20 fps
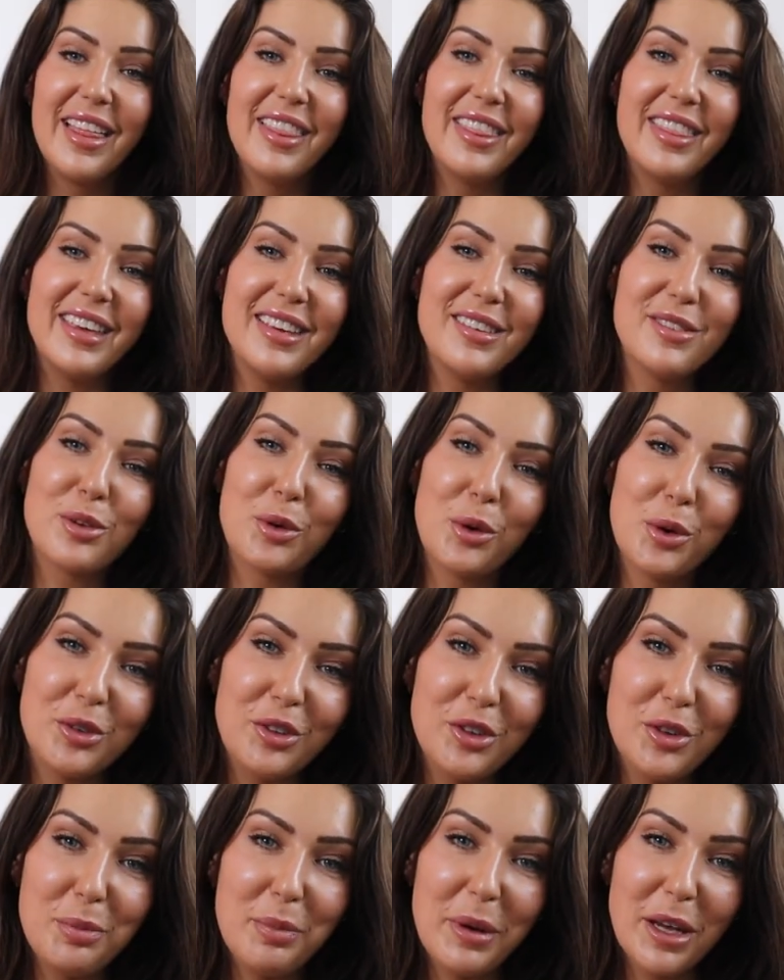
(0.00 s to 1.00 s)
These
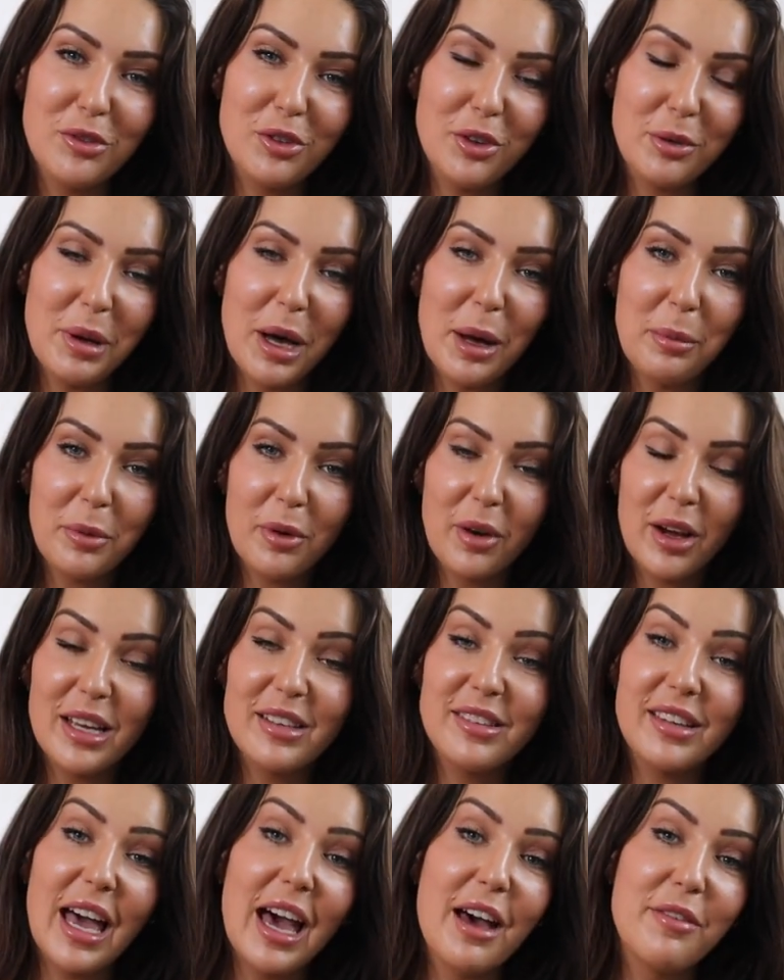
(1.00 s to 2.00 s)
gorgeous bedroom
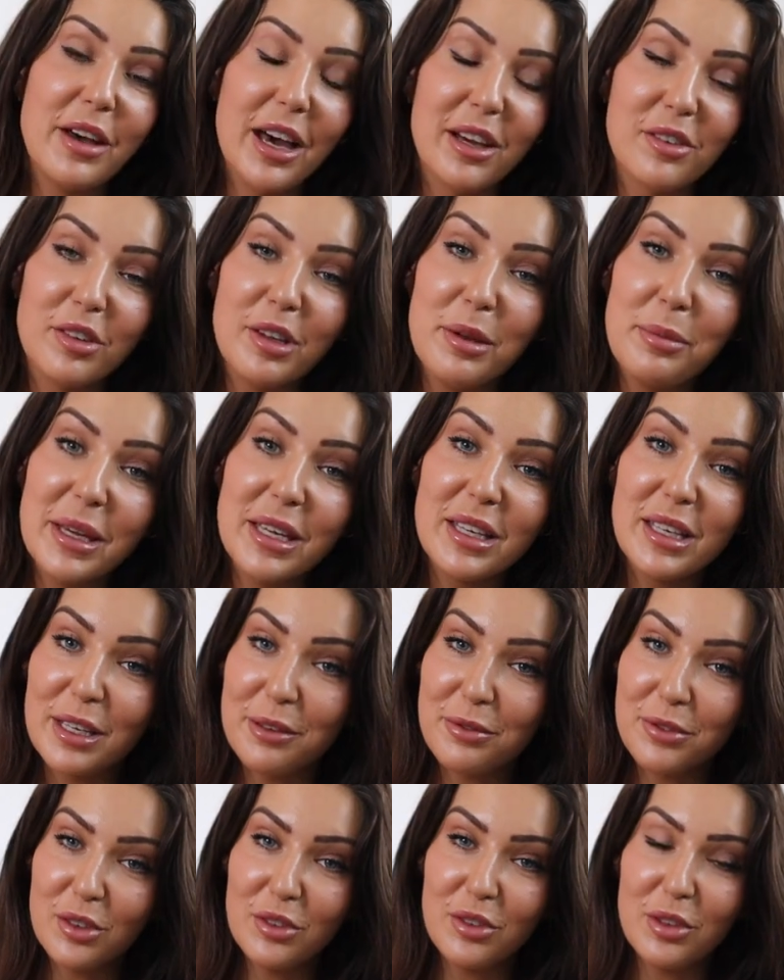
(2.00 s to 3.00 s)
upgrades have actually been
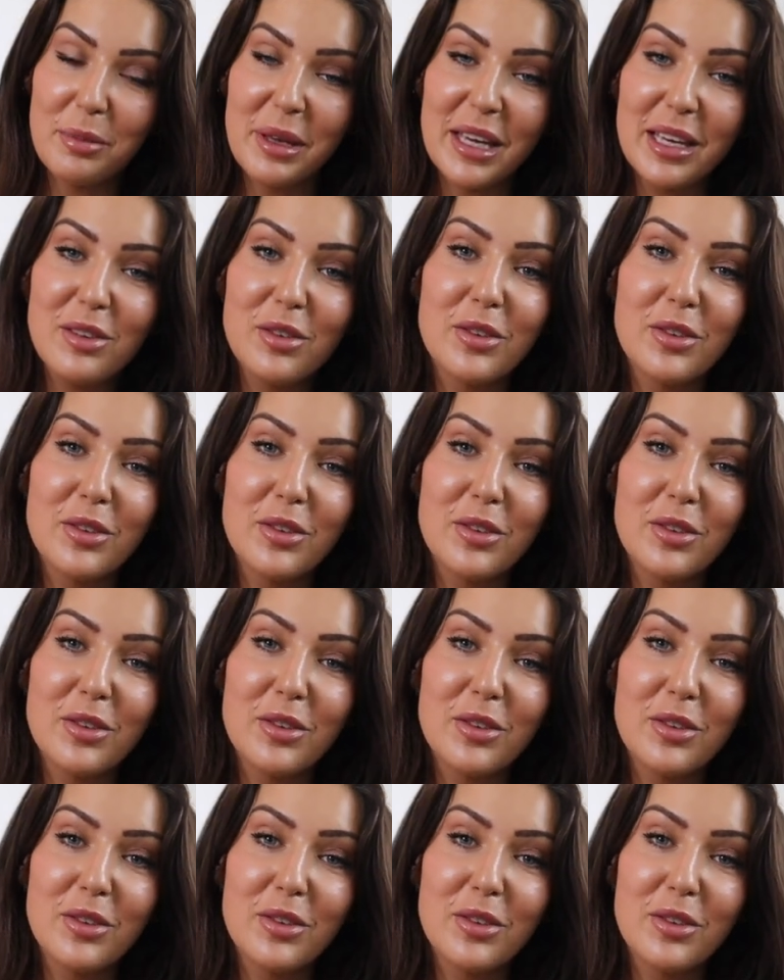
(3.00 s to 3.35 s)
gifted to me.